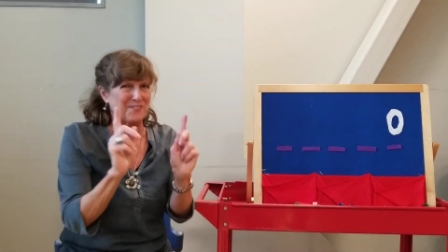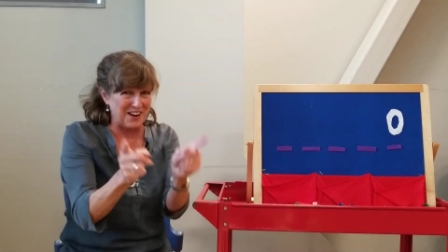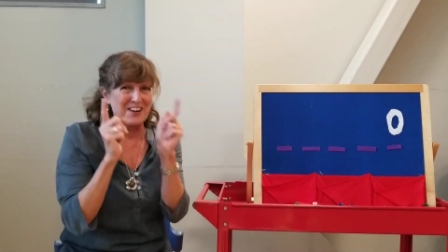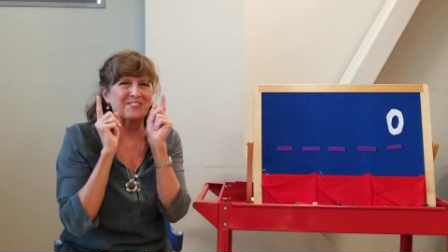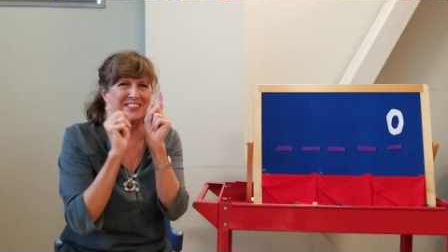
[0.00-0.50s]

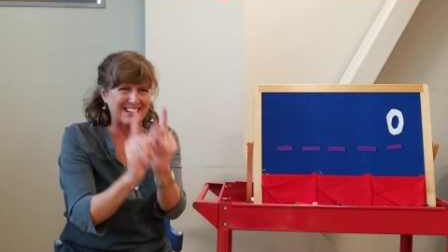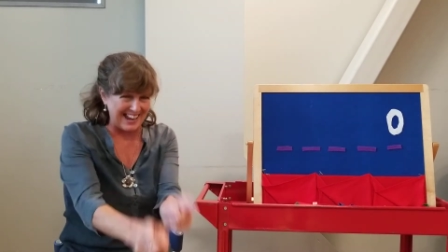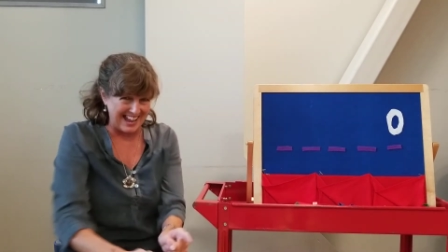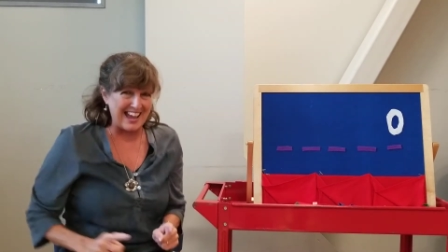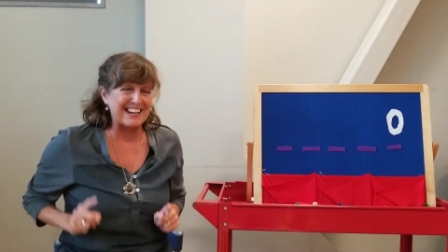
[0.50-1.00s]
farmer
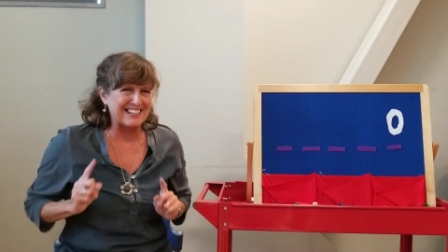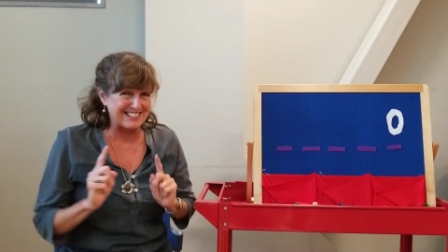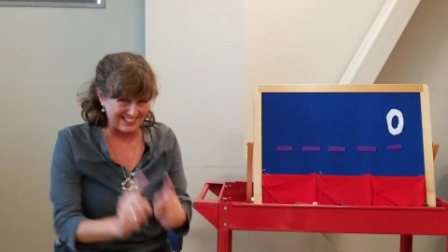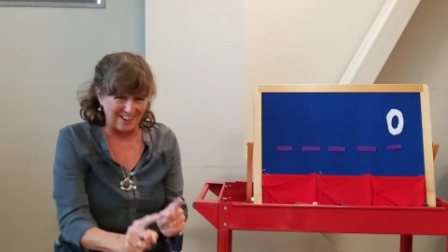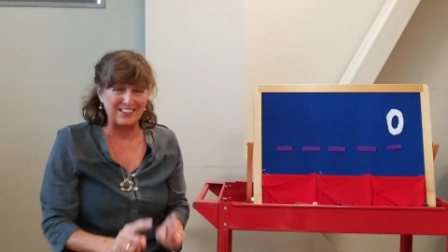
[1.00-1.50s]
had a
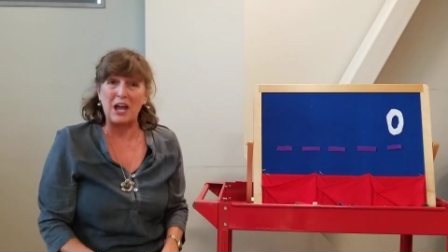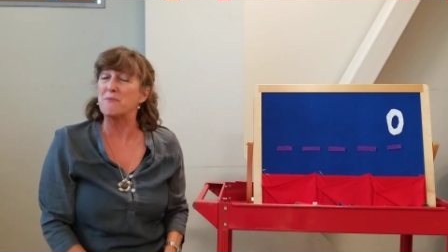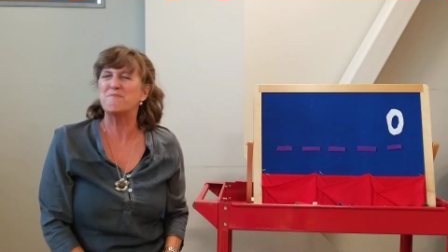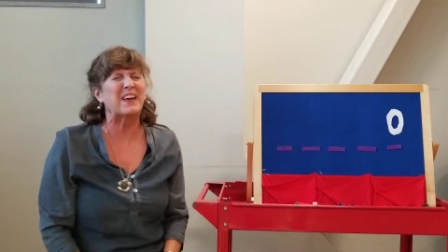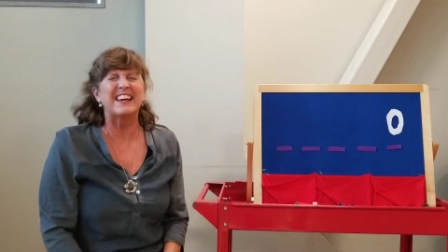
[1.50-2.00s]
dog
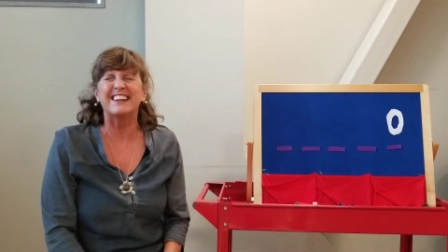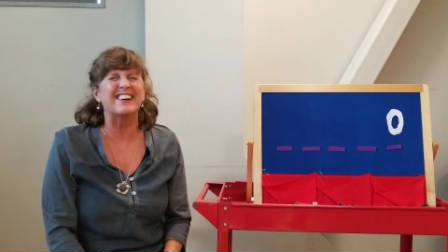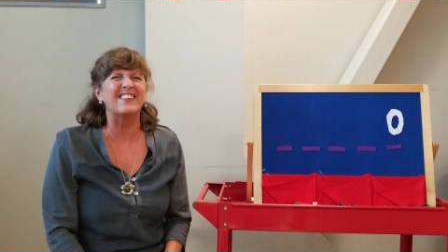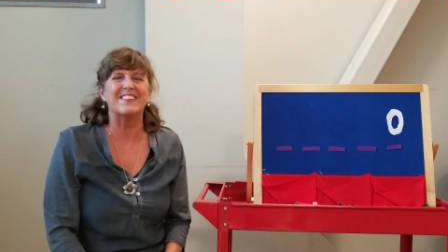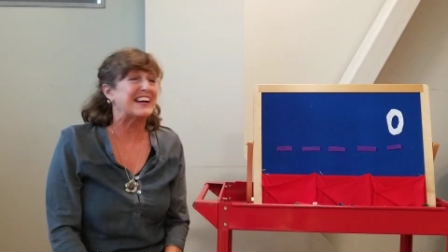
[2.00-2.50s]
and
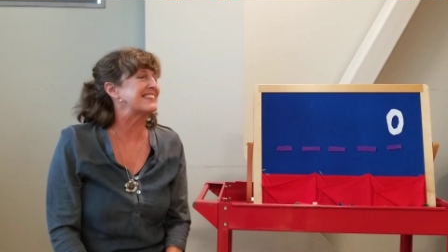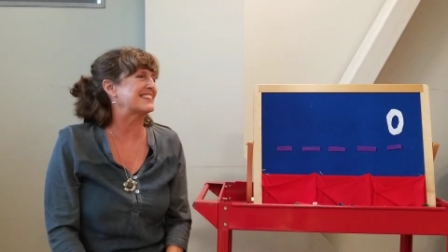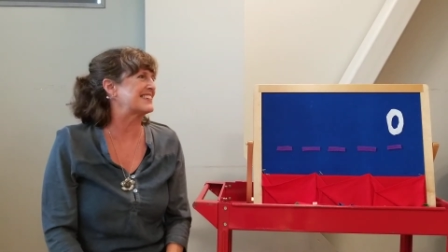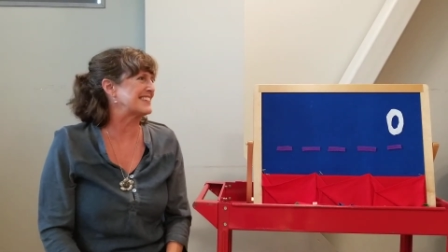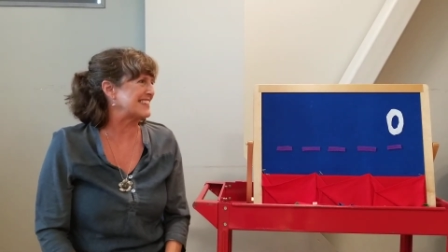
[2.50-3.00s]
Bingo was
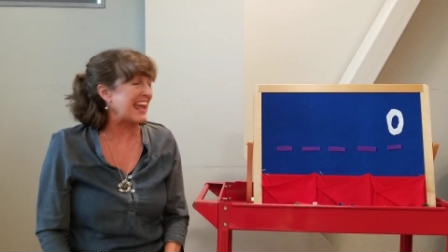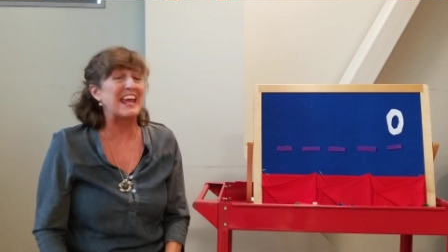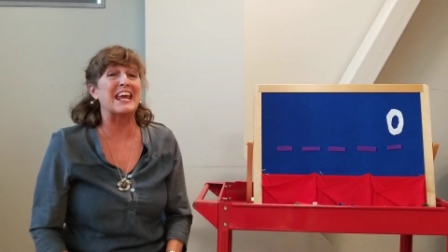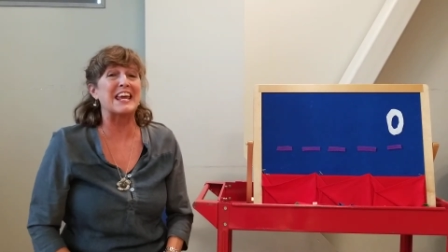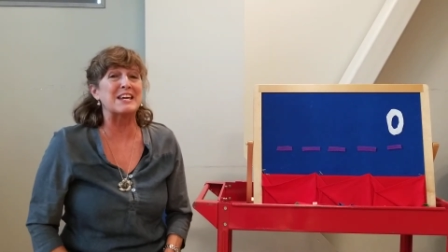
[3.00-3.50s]
his
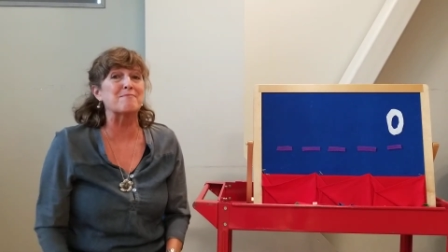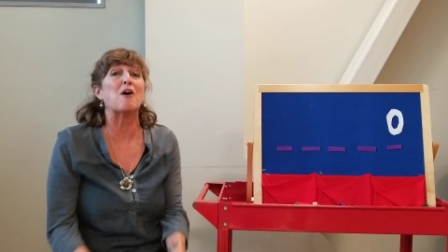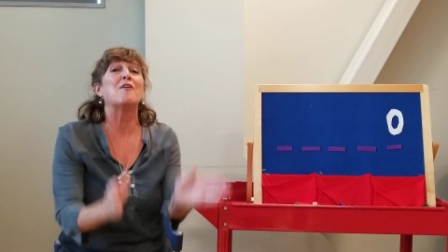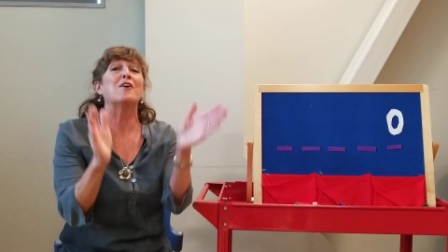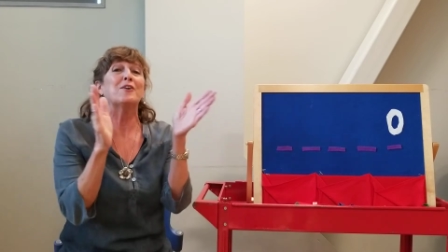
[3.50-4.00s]
name, oh.